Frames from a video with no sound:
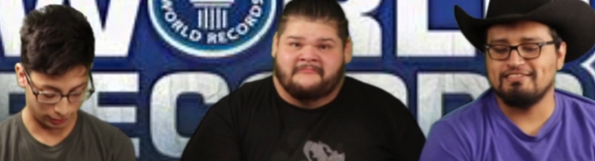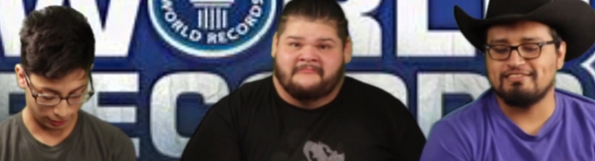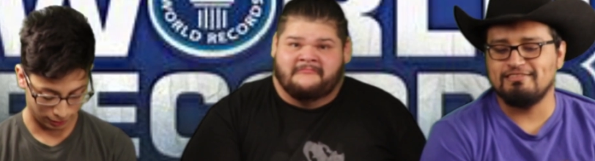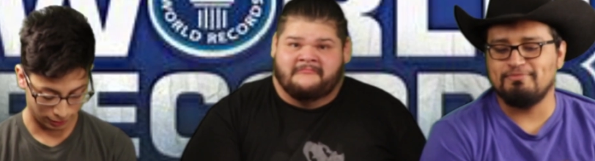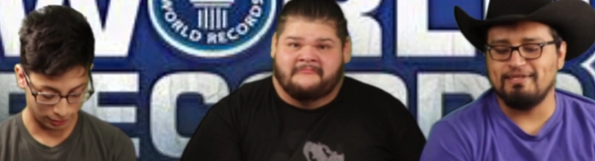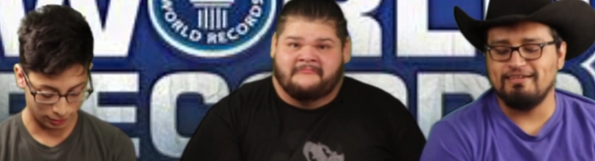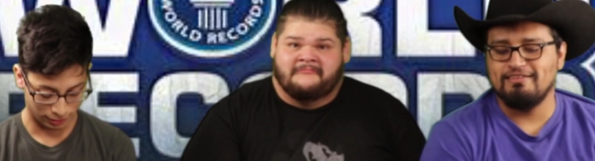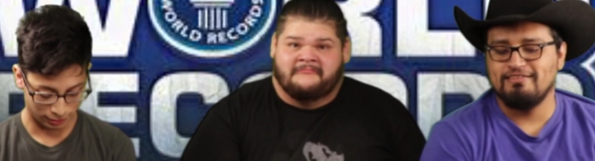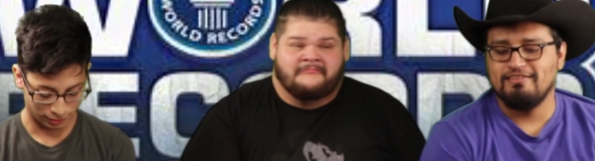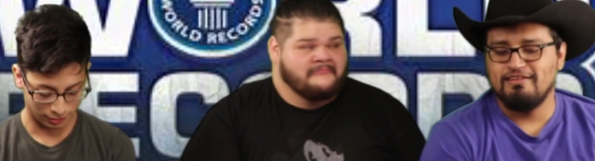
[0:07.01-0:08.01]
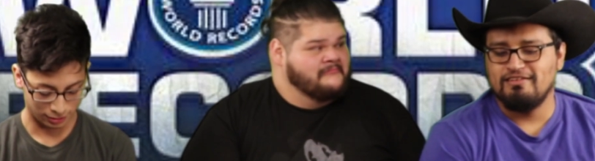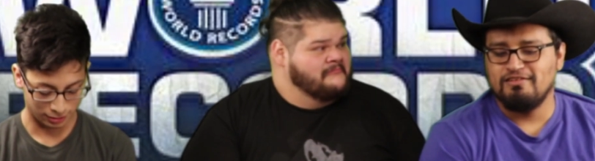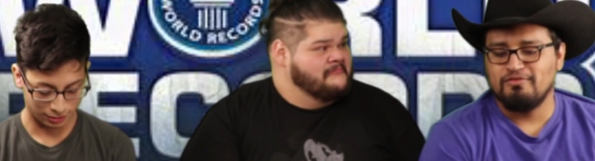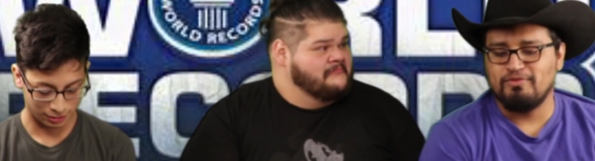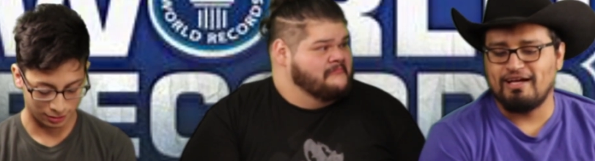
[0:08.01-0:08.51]
Speaker 1: is going to be
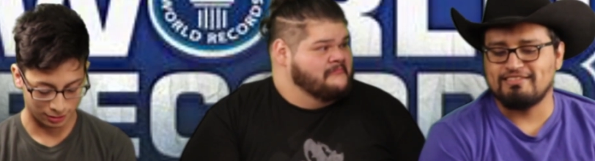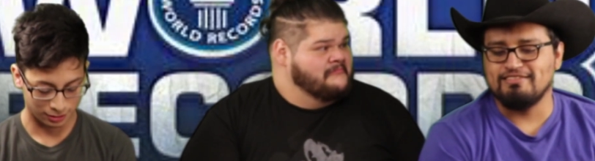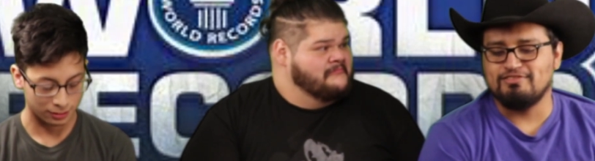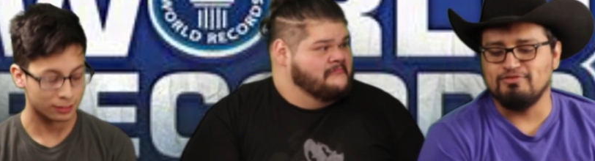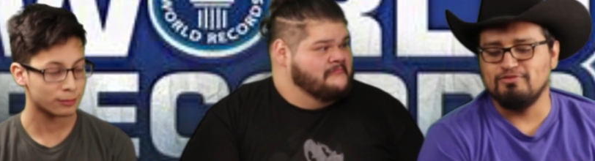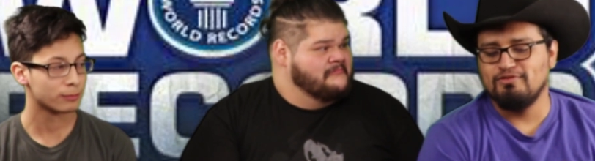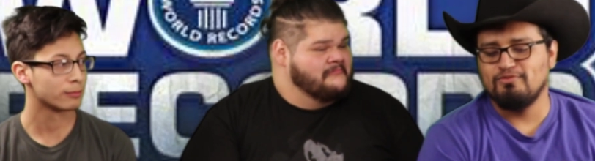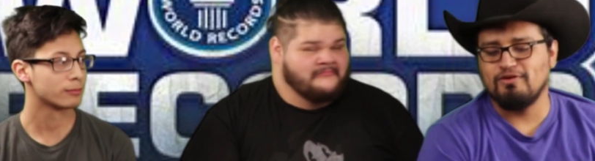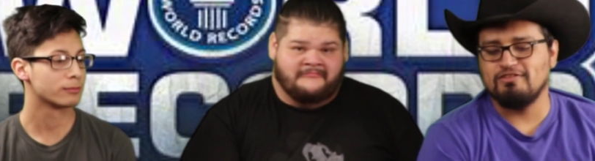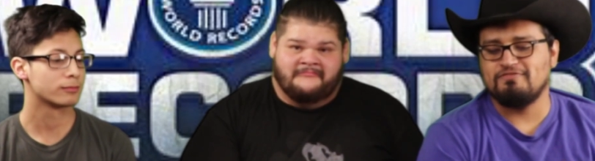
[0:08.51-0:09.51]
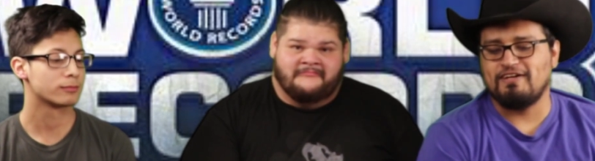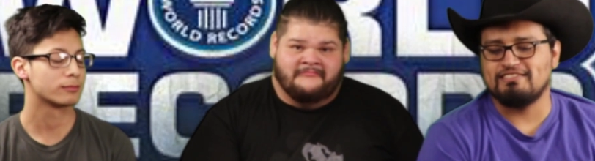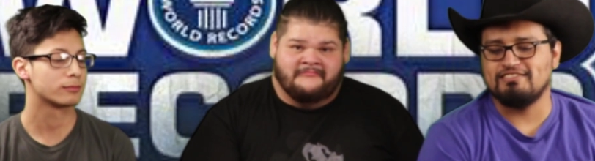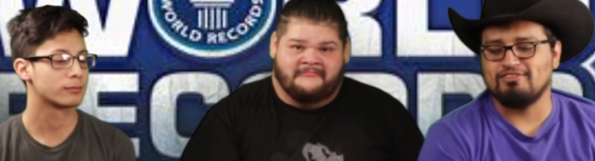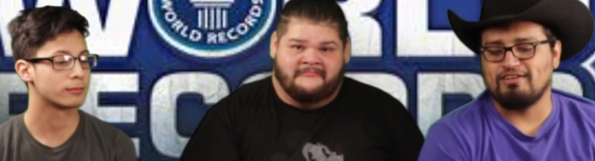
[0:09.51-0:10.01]
reacting to World's
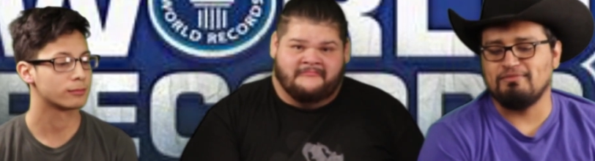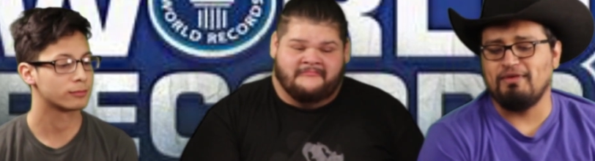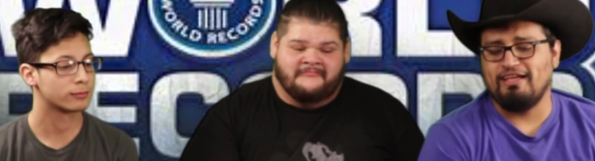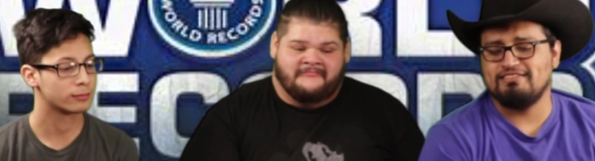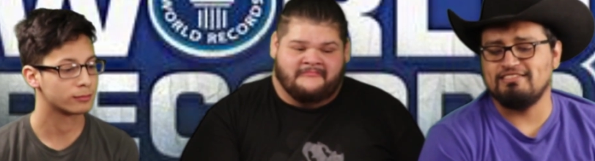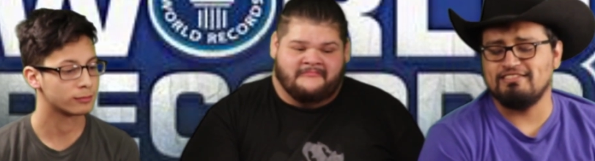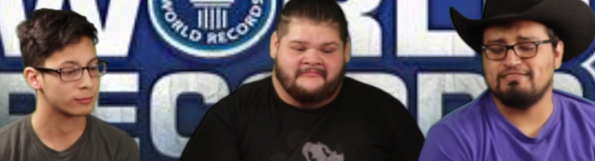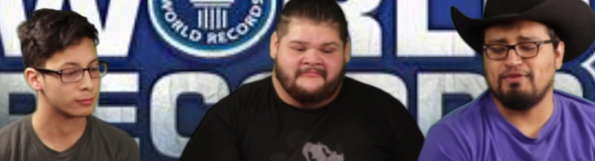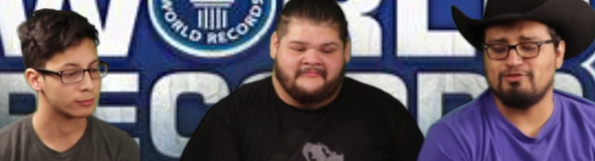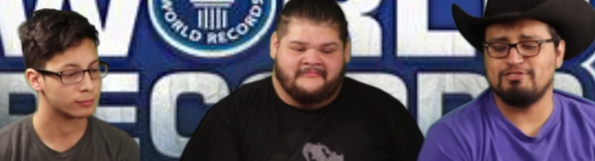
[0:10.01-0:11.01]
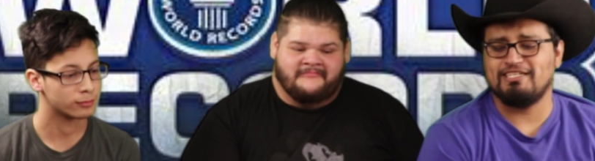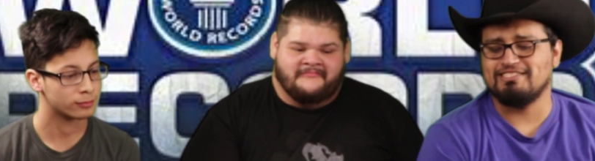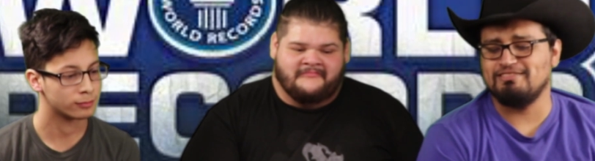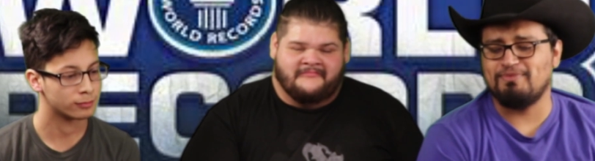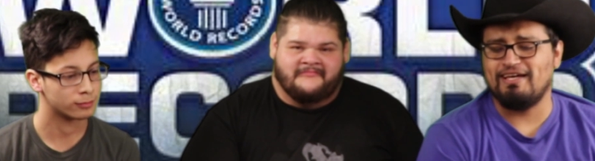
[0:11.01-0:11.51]
Fastest Talking Man sings Michael
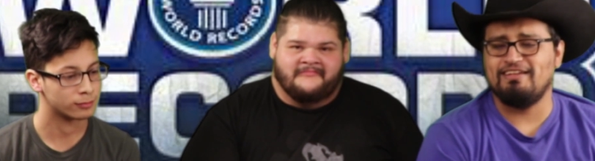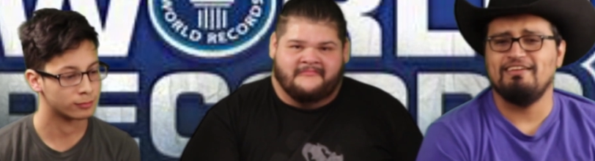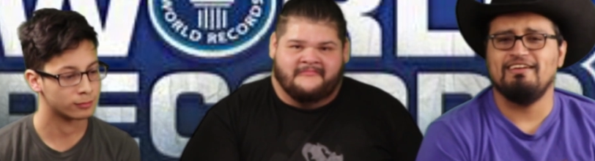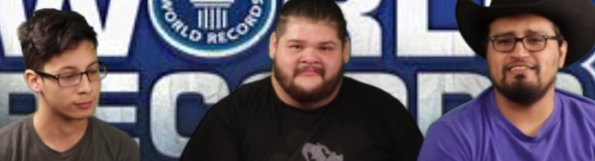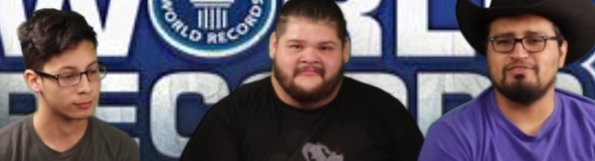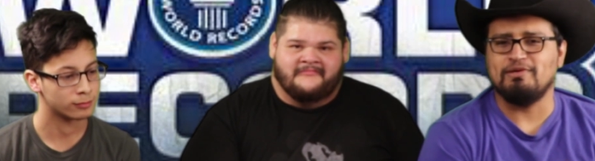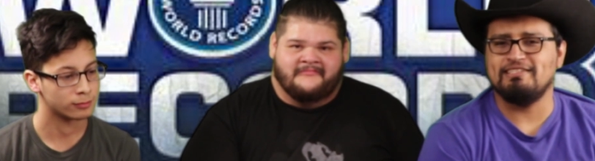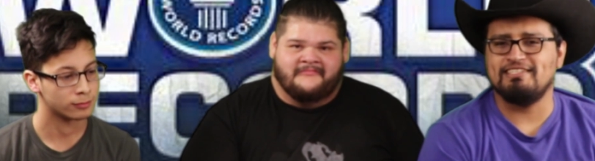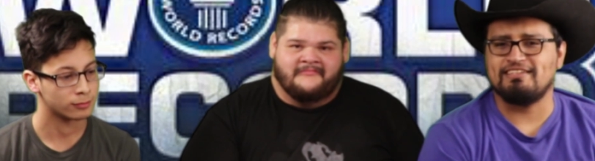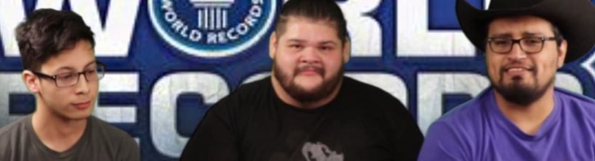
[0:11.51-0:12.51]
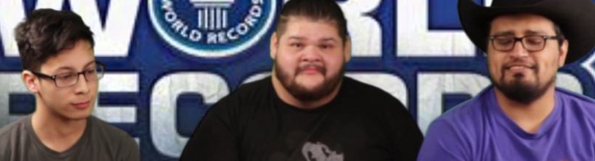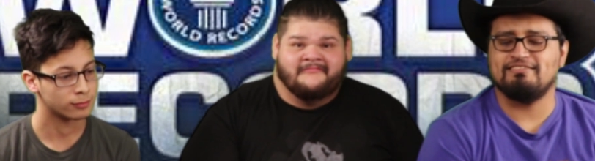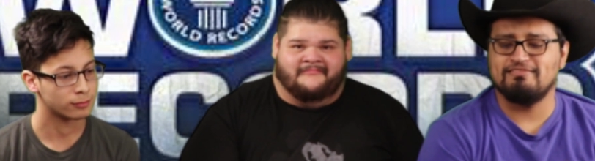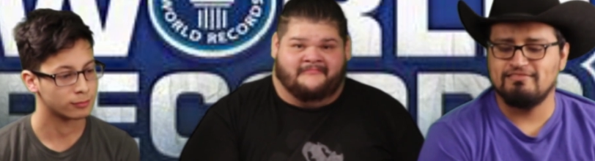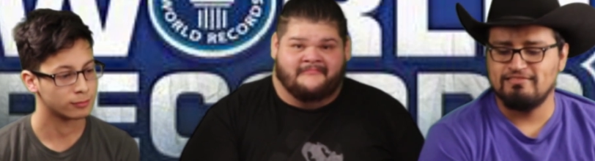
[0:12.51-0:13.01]
Jackson's Bad in 20
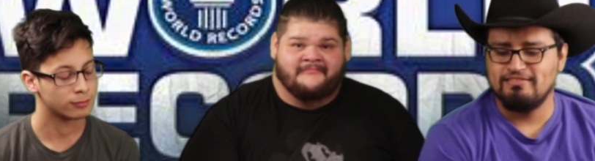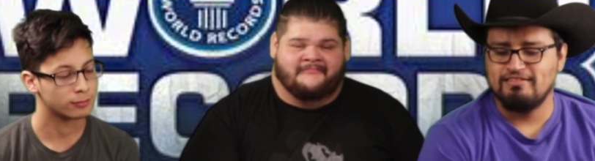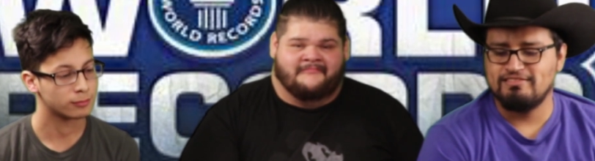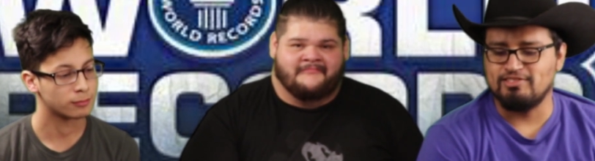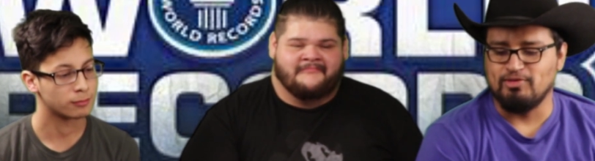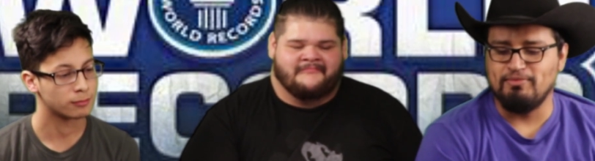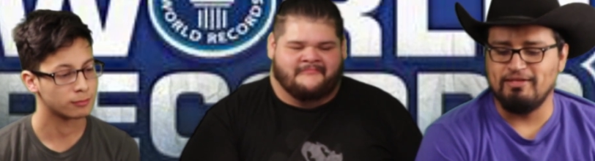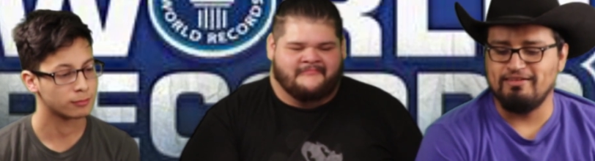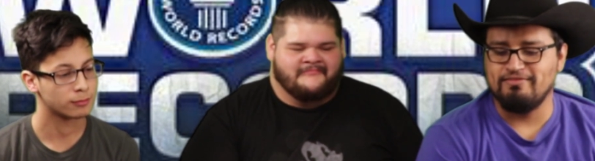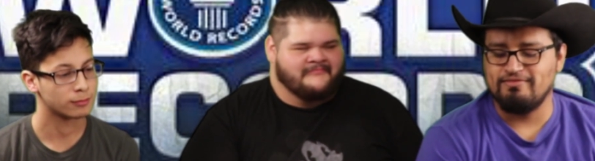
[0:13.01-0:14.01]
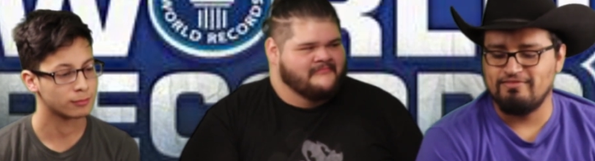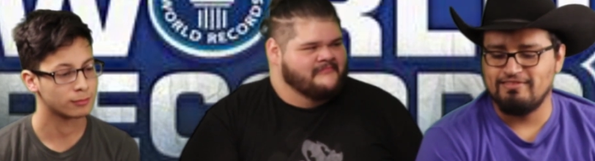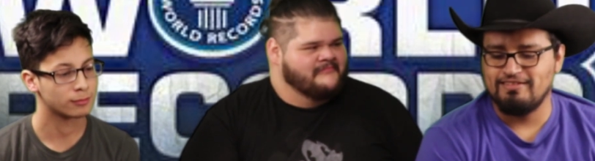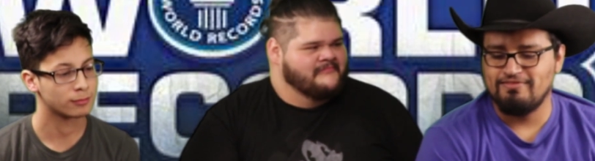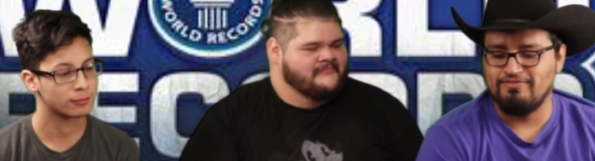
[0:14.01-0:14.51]
seconds. It's a three minute
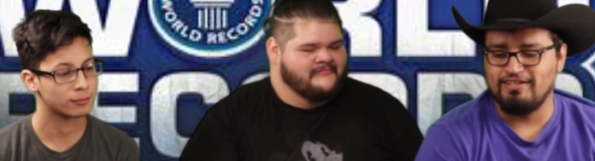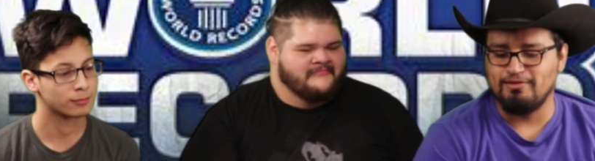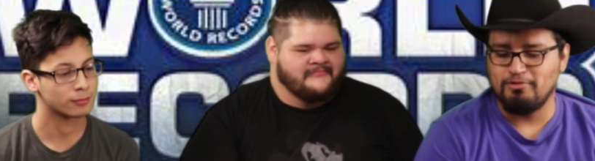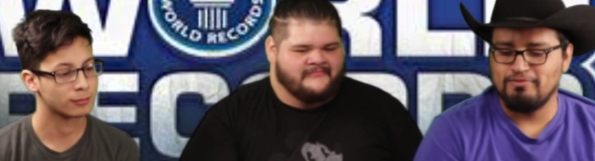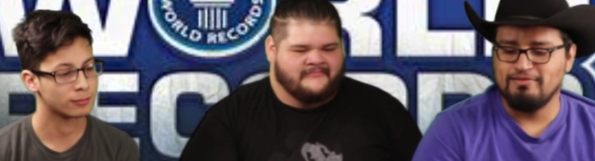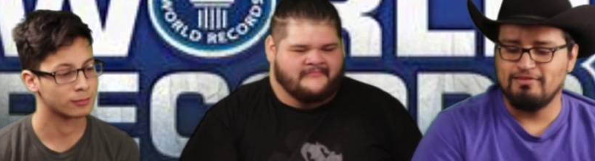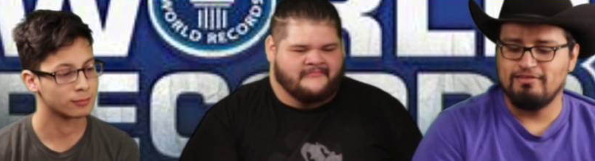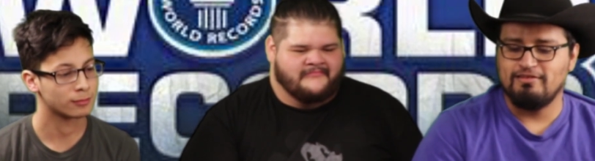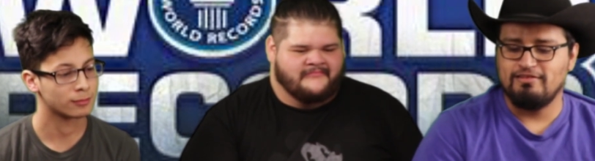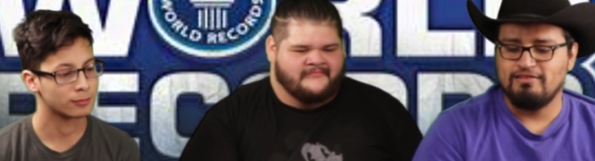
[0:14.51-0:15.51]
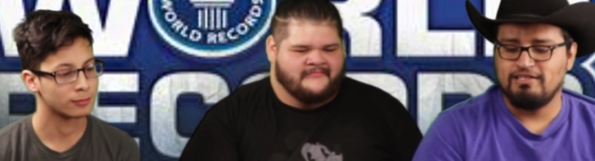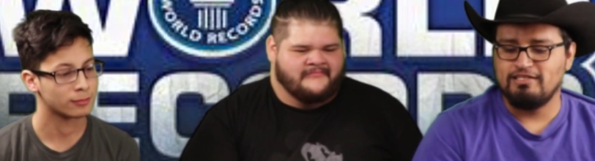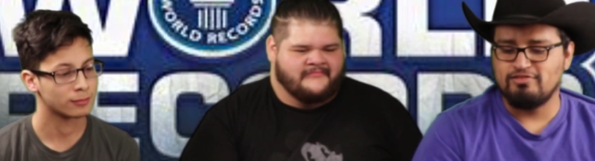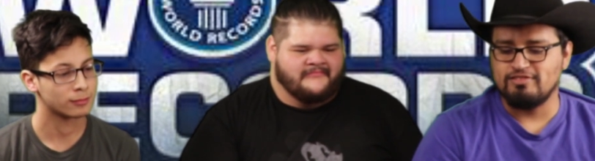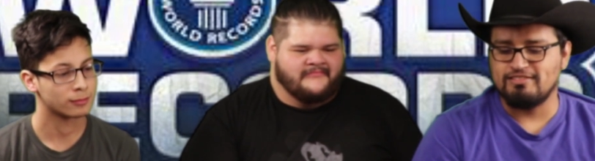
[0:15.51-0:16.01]
video.
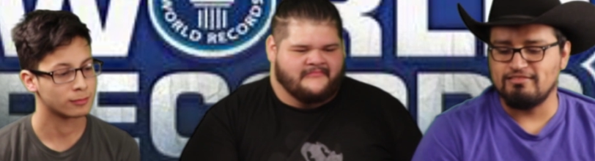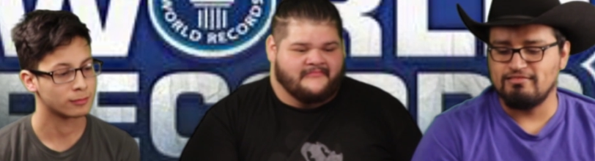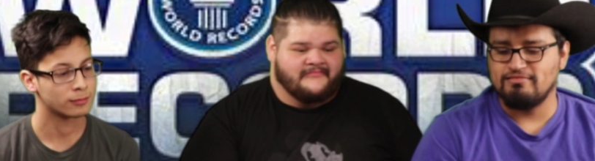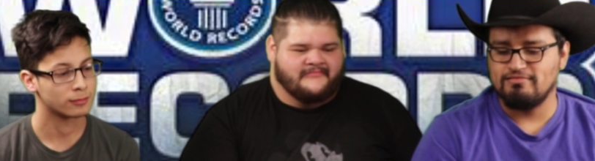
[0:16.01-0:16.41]
Interesting.